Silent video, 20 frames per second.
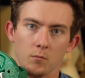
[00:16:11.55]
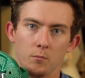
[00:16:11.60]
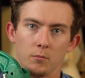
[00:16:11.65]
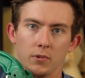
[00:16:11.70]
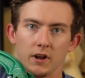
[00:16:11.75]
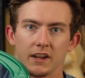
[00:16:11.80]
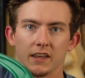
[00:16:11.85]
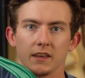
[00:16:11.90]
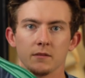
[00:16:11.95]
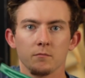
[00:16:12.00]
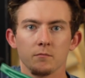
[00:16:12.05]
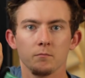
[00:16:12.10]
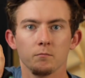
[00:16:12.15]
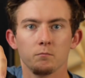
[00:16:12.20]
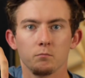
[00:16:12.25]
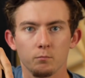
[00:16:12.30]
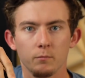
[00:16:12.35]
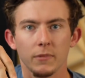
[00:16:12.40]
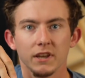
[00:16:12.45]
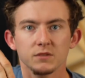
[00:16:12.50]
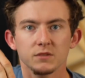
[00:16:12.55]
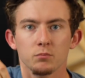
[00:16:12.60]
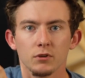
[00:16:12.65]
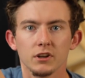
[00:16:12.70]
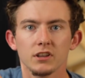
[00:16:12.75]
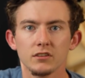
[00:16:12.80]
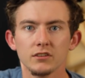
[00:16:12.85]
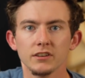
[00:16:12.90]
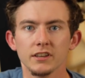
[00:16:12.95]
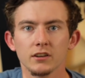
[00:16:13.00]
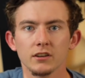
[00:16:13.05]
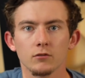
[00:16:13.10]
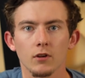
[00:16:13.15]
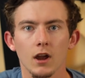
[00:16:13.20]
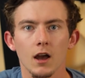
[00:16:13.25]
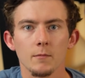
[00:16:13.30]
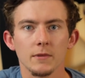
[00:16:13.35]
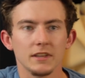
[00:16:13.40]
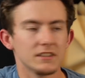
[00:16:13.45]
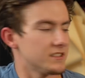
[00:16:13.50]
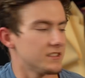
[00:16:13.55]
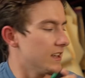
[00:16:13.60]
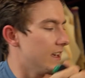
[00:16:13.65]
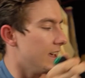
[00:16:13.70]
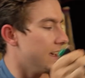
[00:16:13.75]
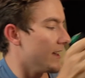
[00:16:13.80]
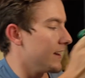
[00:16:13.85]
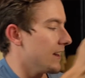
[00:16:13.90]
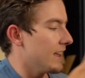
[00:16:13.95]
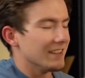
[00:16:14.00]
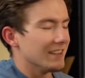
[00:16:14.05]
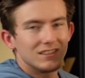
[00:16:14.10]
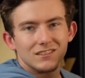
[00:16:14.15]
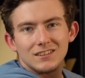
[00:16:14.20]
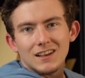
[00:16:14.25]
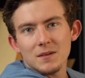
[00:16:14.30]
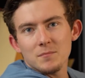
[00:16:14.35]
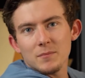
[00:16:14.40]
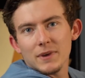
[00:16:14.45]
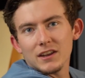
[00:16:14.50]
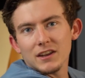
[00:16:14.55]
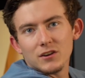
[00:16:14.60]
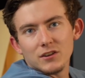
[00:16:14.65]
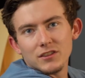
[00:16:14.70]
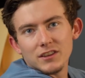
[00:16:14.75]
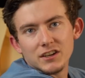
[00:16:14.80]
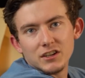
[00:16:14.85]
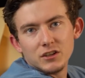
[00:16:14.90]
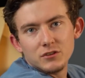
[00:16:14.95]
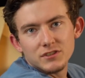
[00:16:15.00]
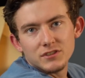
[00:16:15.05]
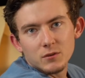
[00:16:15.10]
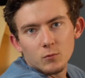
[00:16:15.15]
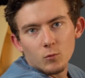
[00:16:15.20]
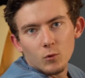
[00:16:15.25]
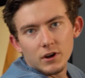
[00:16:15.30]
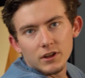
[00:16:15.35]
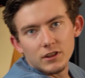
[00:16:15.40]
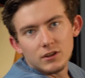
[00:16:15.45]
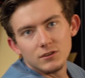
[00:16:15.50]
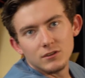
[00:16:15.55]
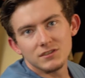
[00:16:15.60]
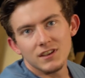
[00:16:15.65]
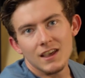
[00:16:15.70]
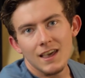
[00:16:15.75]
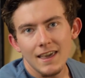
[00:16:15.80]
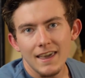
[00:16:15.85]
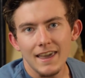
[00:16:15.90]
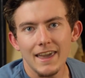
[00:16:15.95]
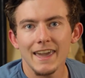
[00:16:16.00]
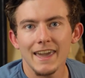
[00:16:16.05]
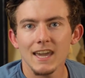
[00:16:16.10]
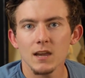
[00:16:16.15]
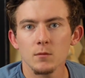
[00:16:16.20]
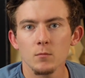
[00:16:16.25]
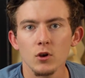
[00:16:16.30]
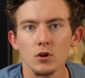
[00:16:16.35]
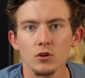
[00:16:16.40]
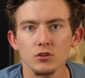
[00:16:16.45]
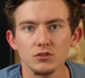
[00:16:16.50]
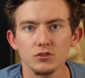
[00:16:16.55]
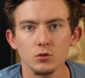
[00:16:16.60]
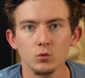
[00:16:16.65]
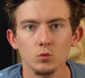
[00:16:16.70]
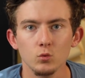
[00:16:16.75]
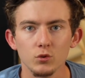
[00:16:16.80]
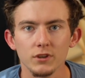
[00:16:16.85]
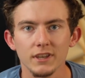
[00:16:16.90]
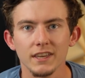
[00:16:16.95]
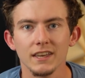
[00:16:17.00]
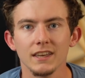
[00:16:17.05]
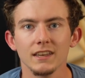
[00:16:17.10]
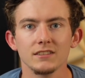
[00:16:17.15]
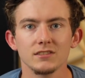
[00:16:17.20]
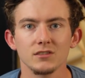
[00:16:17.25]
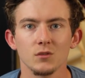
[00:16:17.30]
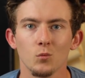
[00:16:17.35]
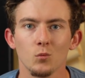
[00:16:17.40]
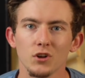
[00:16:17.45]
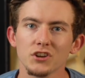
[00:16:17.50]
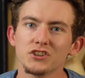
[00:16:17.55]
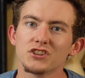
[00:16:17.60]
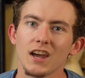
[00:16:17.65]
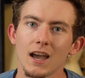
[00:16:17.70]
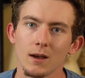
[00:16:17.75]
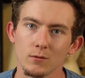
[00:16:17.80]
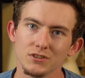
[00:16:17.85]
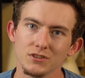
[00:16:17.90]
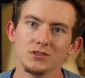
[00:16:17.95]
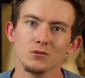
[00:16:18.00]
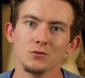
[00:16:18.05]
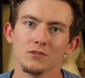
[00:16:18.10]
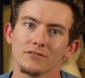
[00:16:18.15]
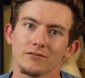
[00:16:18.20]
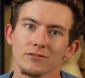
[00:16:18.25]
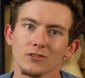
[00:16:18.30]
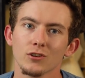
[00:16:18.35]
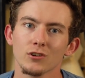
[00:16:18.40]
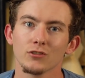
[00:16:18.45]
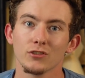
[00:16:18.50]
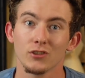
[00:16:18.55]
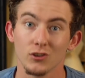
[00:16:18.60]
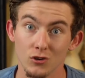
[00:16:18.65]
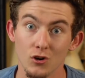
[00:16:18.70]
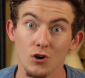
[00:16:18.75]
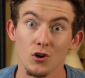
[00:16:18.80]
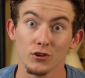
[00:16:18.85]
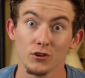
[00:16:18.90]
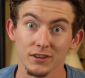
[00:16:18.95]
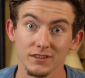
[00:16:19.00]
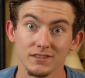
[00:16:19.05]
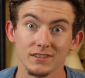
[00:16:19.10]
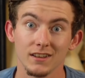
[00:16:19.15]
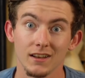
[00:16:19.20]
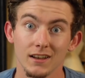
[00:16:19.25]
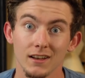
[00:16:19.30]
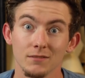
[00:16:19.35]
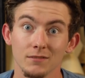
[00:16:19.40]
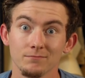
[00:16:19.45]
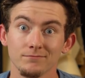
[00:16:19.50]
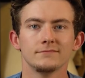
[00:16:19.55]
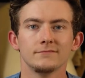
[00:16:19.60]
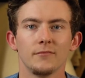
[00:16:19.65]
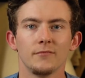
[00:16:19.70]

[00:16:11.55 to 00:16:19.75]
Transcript: but it makes pretty clean grommets, and it's a lot better than using one of those hammer tool kits, which I was doing for the longest time.